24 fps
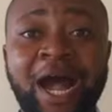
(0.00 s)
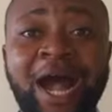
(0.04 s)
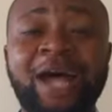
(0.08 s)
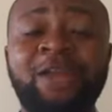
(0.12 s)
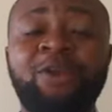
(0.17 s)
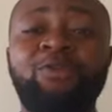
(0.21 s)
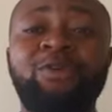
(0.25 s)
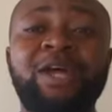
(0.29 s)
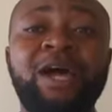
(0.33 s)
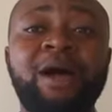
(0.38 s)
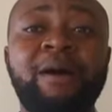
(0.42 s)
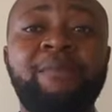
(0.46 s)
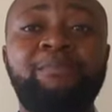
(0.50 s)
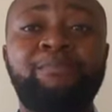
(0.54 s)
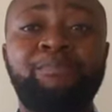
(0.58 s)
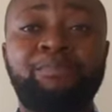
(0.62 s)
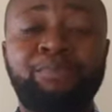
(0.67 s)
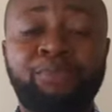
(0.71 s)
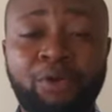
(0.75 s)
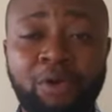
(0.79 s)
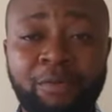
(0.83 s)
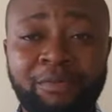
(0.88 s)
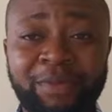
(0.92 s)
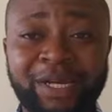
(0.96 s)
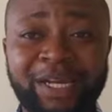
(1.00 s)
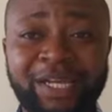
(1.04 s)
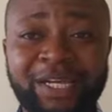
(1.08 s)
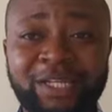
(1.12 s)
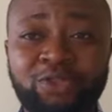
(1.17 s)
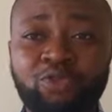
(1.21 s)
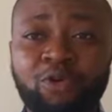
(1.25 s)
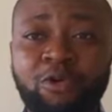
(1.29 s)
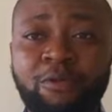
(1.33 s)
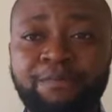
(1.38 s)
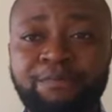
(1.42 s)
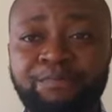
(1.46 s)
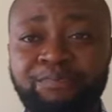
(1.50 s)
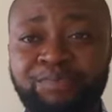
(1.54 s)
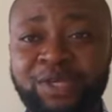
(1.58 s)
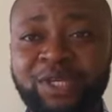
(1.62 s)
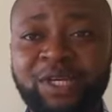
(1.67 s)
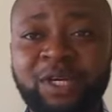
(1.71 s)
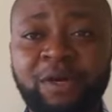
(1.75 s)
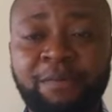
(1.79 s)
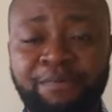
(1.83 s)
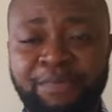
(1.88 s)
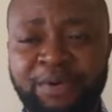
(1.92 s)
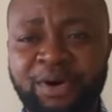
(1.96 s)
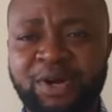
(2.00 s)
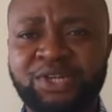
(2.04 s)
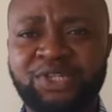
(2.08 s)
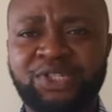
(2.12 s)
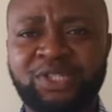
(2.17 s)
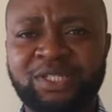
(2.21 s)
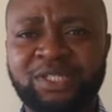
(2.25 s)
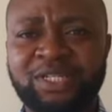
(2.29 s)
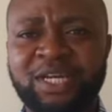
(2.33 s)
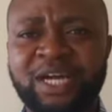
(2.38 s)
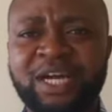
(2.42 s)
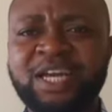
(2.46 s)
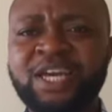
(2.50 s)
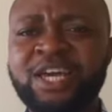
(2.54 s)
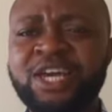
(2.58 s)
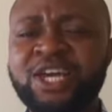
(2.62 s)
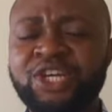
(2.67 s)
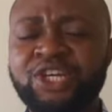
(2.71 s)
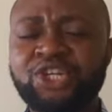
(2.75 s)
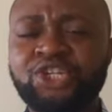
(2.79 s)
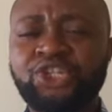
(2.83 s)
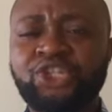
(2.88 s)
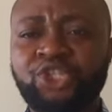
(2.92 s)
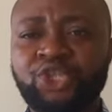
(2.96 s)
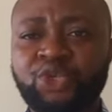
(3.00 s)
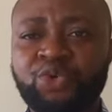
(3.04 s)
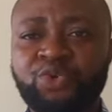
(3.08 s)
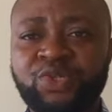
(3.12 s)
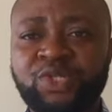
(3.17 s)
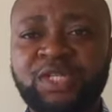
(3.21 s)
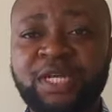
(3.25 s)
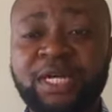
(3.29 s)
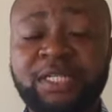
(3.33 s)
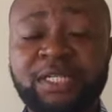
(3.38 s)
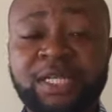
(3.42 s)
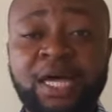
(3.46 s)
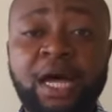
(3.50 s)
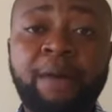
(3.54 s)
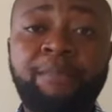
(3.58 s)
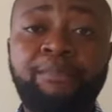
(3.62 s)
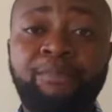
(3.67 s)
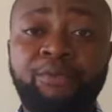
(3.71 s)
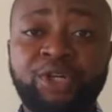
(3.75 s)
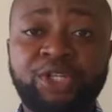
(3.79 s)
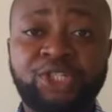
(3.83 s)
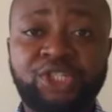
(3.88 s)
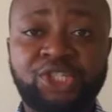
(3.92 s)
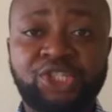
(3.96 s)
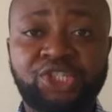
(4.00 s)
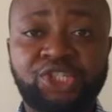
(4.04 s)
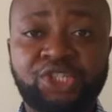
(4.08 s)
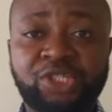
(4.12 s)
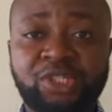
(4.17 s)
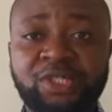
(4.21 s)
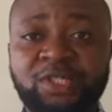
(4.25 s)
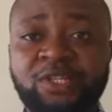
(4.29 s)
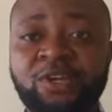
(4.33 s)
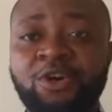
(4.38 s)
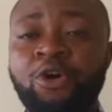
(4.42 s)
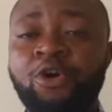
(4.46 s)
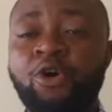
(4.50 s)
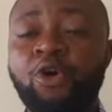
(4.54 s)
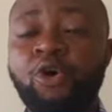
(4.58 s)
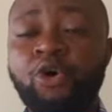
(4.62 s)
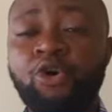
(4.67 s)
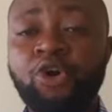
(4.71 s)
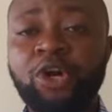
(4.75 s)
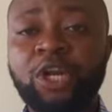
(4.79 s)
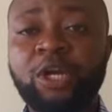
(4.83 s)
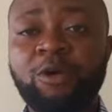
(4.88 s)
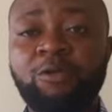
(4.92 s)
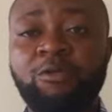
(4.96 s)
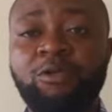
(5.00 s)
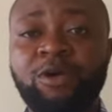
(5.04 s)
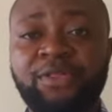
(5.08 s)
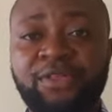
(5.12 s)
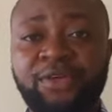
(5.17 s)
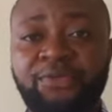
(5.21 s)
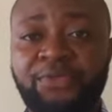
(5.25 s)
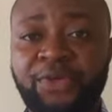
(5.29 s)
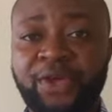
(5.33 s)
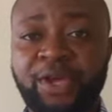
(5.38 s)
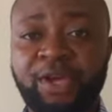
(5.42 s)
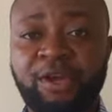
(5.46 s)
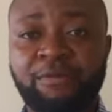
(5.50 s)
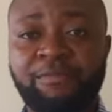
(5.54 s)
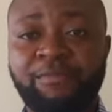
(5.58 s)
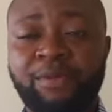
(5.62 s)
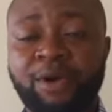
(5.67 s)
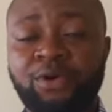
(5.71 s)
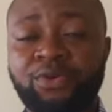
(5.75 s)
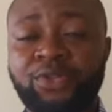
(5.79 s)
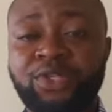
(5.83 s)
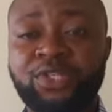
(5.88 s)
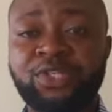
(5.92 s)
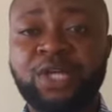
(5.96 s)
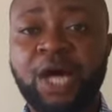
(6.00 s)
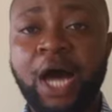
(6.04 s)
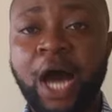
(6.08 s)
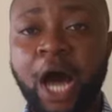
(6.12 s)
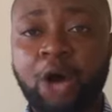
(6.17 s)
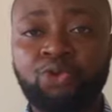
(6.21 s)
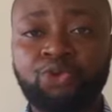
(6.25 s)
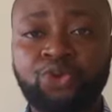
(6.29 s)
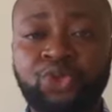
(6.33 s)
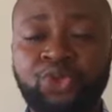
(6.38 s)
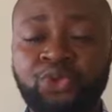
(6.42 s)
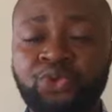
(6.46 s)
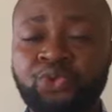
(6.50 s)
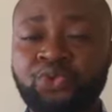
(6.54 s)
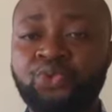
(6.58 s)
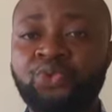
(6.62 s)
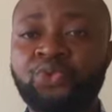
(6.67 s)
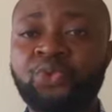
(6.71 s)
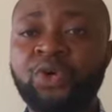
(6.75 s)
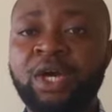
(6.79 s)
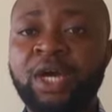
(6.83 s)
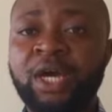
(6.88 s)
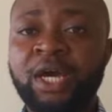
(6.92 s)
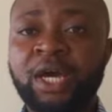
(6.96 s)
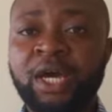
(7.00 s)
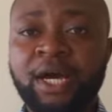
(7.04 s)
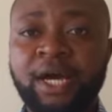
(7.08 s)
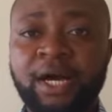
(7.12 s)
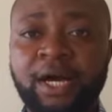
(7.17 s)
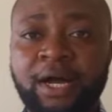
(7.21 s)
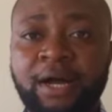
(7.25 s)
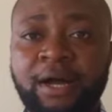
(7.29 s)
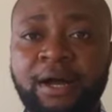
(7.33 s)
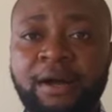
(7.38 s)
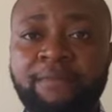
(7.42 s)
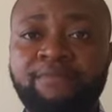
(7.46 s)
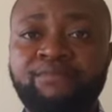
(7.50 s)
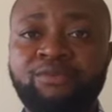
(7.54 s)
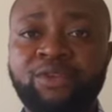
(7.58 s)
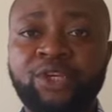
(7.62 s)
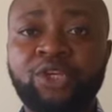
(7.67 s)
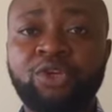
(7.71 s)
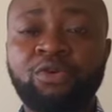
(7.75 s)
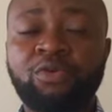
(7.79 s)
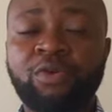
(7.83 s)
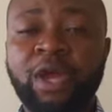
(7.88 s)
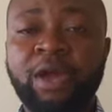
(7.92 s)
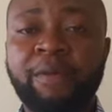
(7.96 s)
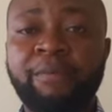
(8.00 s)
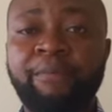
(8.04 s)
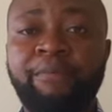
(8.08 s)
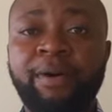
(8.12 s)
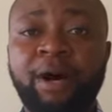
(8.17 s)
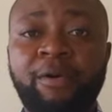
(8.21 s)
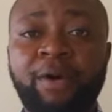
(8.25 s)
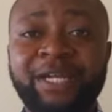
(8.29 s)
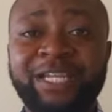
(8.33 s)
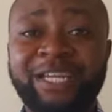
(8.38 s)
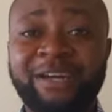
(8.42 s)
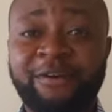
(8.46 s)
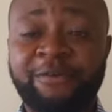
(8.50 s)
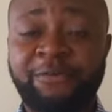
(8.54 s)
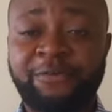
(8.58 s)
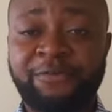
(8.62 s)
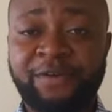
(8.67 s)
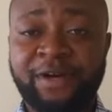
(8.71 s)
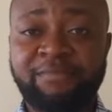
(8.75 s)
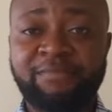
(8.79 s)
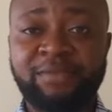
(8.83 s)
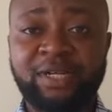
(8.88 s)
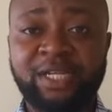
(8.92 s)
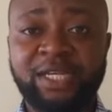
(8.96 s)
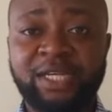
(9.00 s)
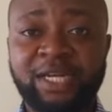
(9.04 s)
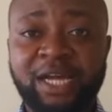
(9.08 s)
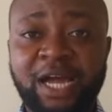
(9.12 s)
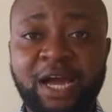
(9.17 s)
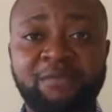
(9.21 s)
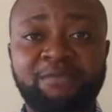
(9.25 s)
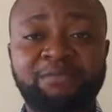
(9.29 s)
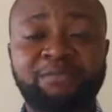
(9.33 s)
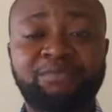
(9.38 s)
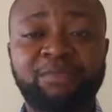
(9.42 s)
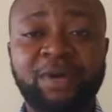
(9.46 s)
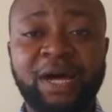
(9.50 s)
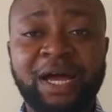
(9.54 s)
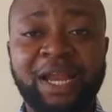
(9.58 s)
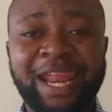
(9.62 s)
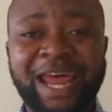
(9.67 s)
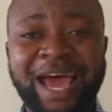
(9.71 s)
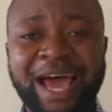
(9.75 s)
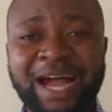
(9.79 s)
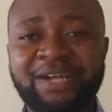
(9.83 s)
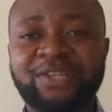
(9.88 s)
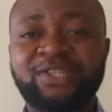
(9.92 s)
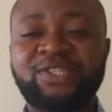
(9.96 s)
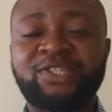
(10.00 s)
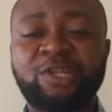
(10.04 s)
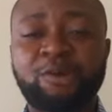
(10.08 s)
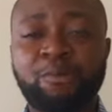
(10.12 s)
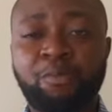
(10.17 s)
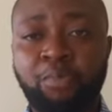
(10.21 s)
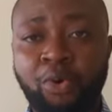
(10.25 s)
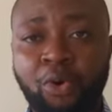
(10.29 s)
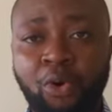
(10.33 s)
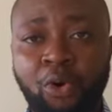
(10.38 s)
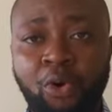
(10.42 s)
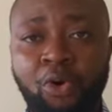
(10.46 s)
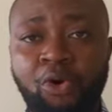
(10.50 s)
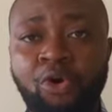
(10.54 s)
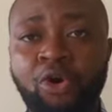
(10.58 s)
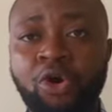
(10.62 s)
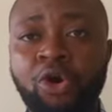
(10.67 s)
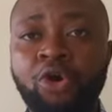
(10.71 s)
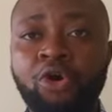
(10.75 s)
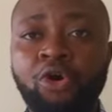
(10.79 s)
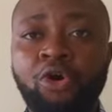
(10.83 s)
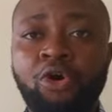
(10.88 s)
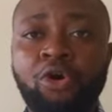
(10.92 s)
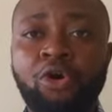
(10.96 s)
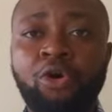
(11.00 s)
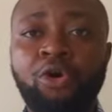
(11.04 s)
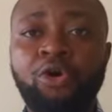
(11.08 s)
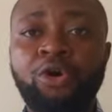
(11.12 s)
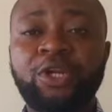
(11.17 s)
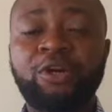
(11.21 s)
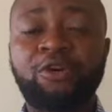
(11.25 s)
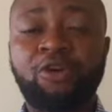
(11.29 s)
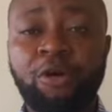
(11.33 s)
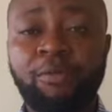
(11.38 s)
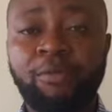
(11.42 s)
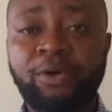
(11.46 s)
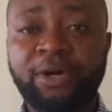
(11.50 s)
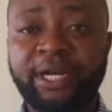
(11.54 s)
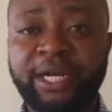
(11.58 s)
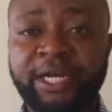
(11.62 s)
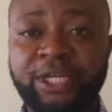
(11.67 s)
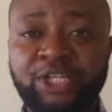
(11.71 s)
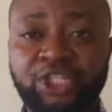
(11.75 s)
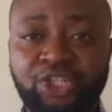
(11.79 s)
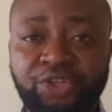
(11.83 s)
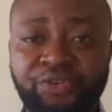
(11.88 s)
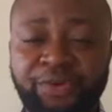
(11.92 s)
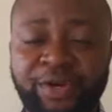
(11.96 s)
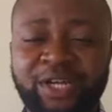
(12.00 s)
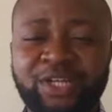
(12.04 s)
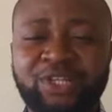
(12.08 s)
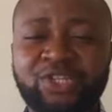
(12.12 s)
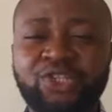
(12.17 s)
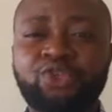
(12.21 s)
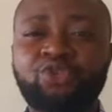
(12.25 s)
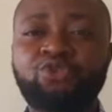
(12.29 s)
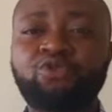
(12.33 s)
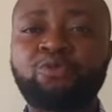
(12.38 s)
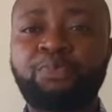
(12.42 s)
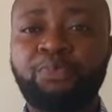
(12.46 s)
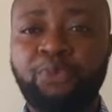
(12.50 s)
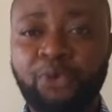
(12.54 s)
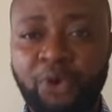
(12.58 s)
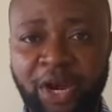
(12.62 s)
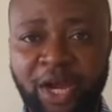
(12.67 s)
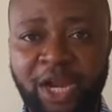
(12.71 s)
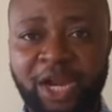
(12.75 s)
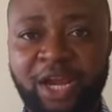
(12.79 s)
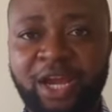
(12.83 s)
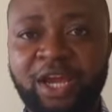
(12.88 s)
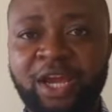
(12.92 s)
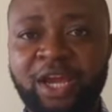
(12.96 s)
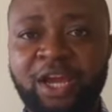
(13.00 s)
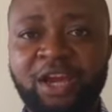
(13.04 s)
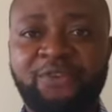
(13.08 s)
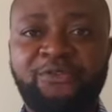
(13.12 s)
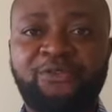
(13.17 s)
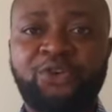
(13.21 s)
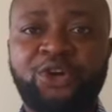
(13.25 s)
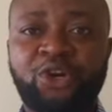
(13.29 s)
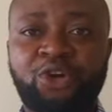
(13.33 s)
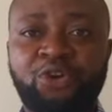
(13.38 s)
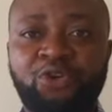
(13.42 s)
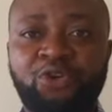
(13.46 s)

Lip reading: another prominent or big parastatal? It shows that our politicians, only what they think about is how to empower their family and ask the poor or the common Nigerians to pray for the